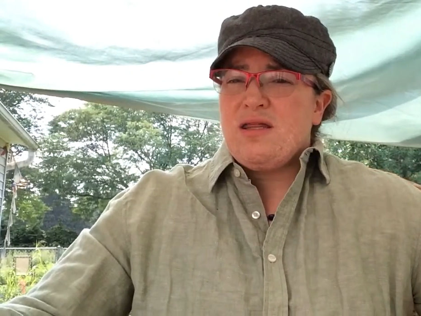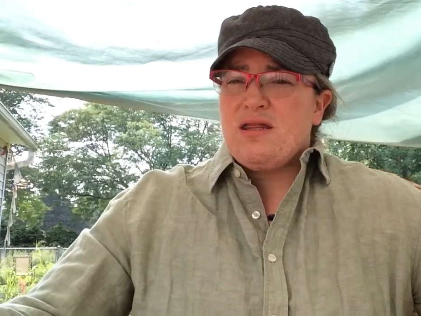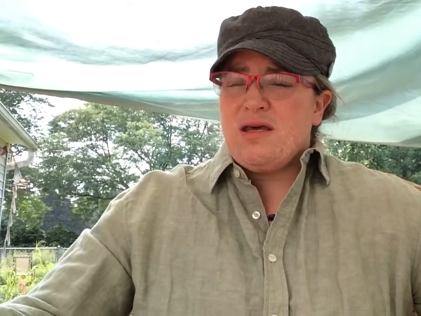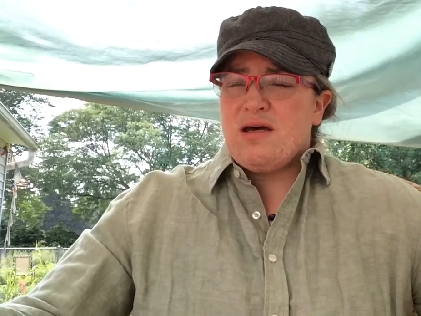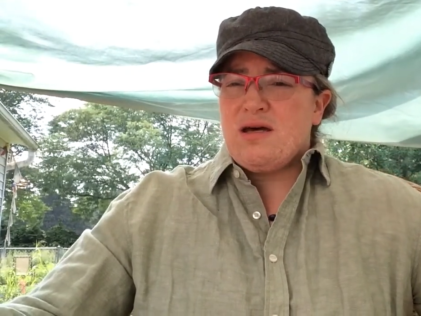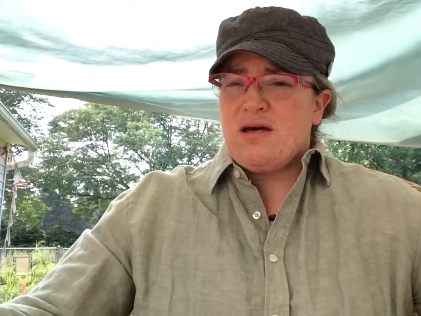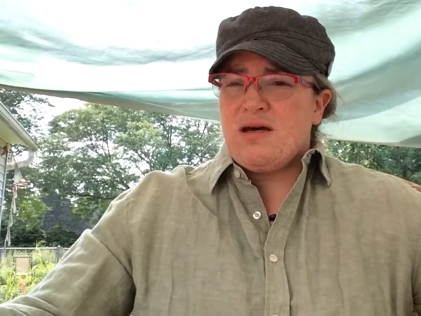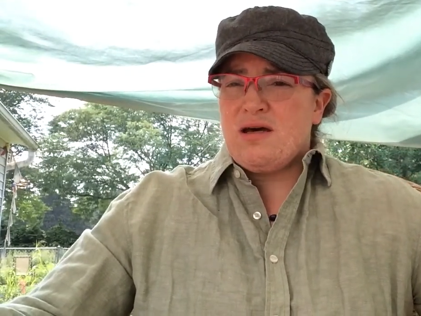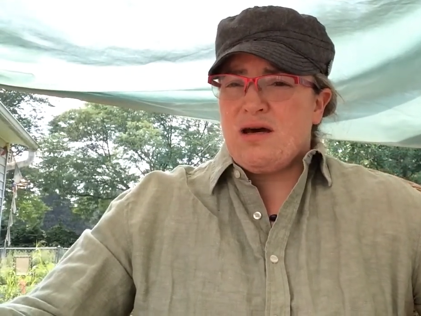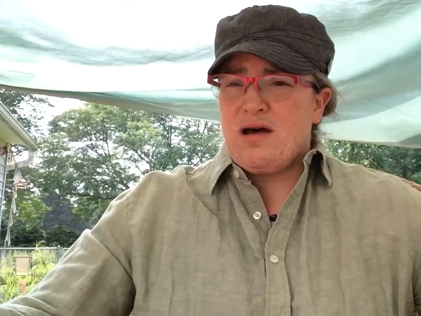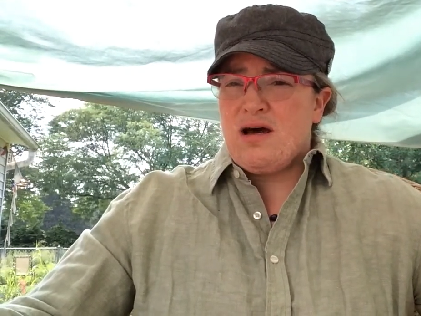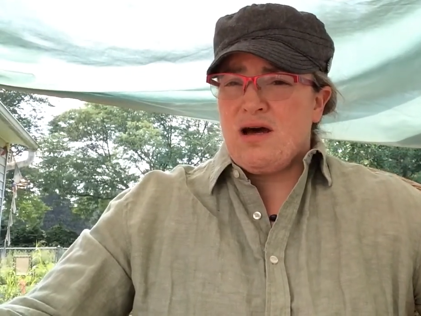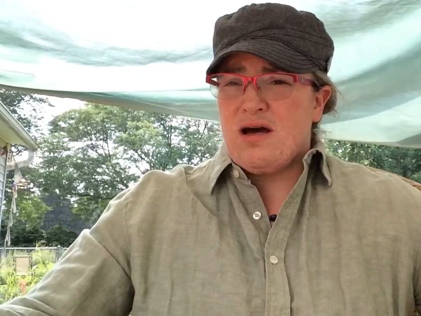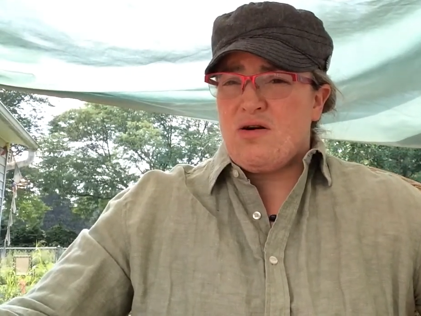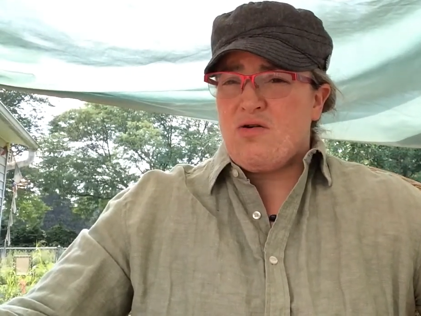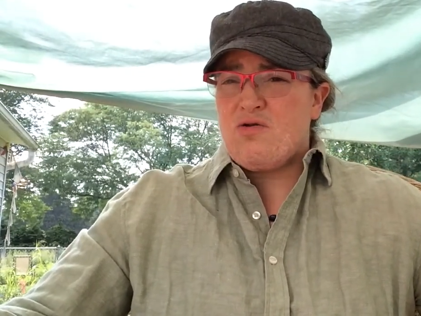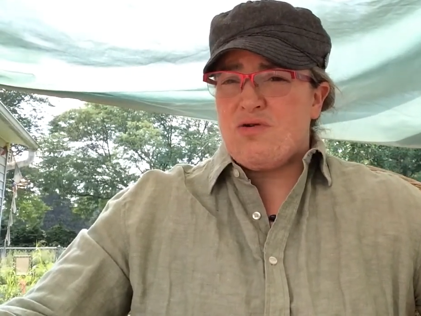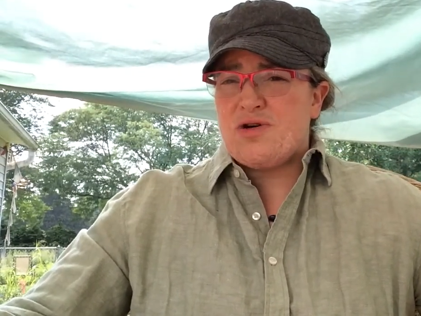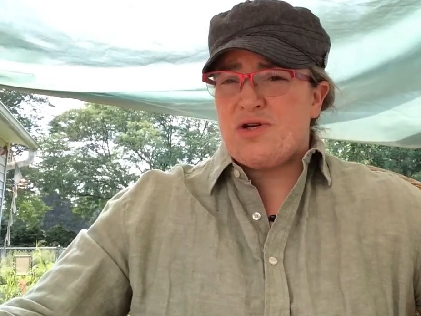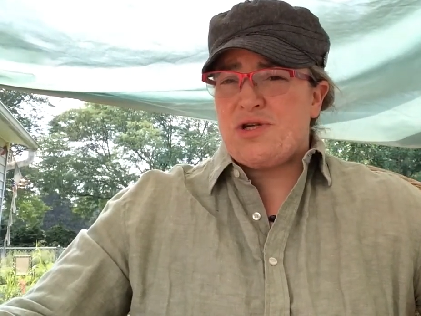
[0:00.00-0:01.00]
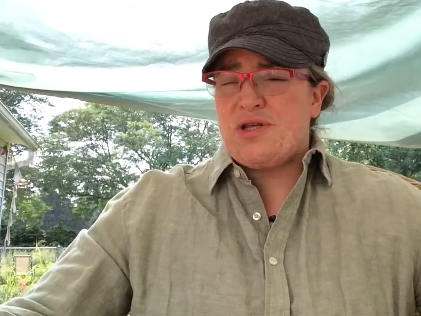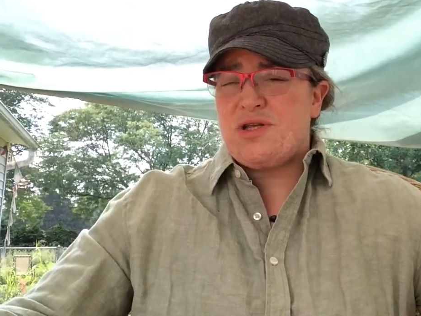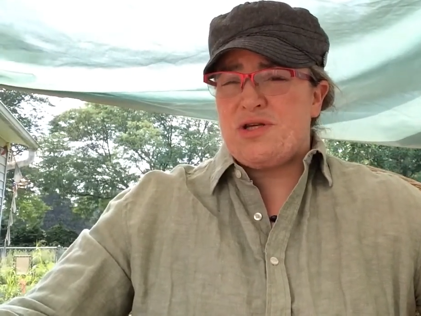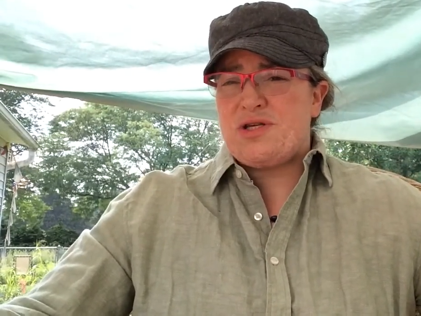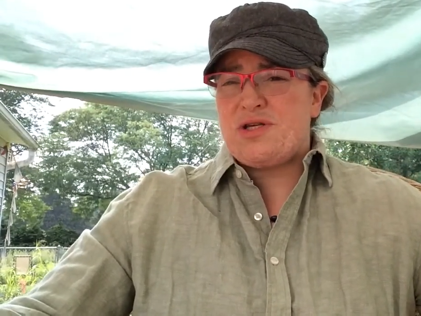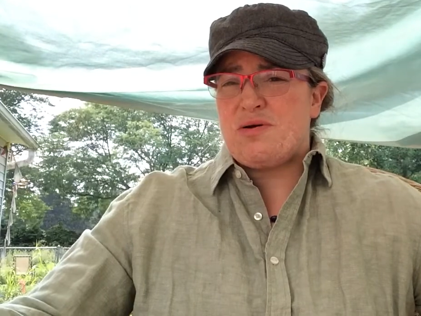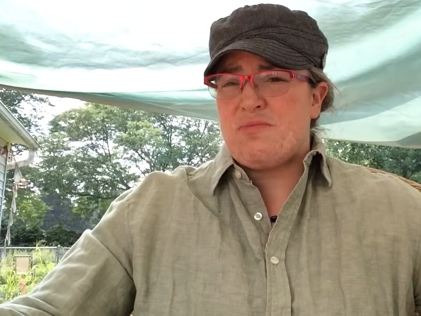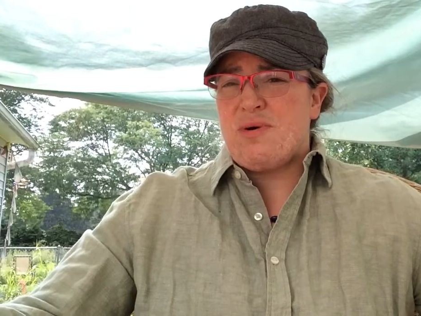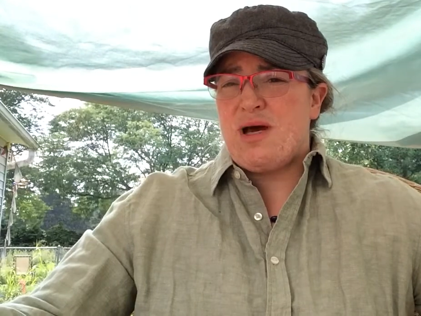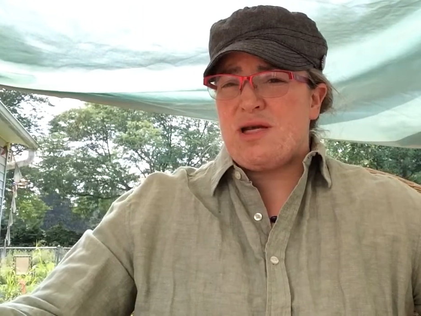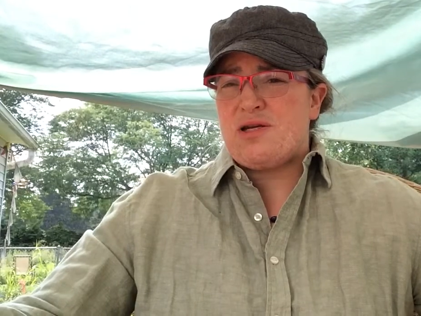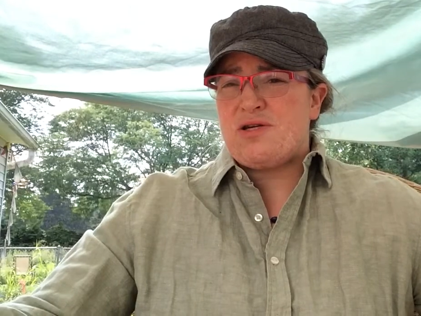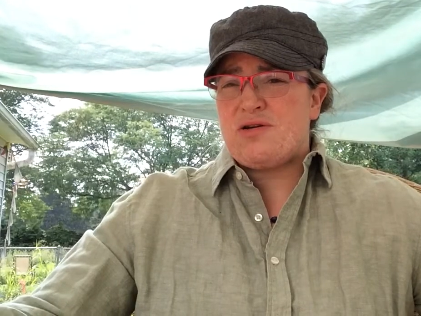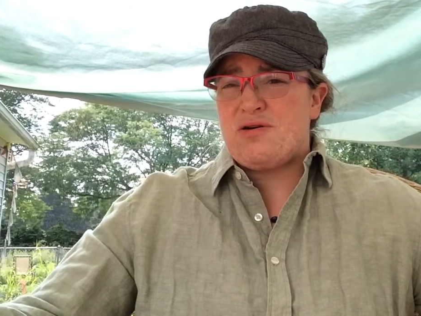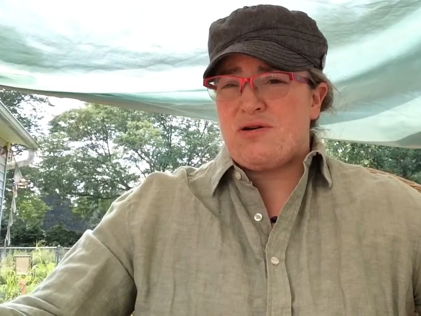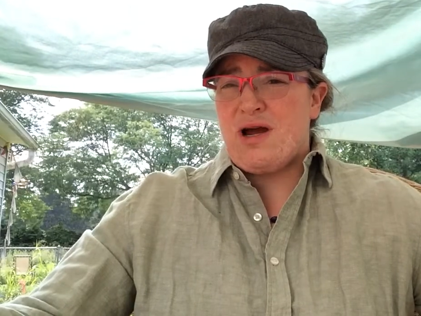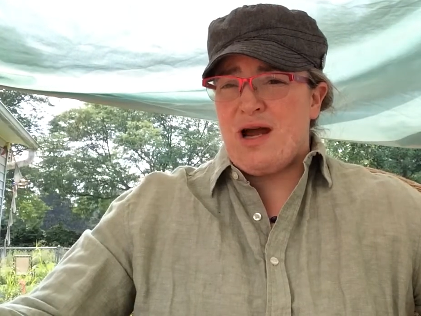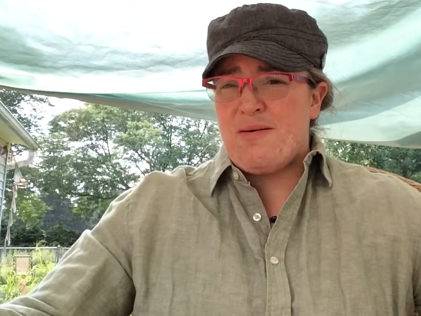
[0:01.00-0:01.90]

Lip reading: the course of the semester.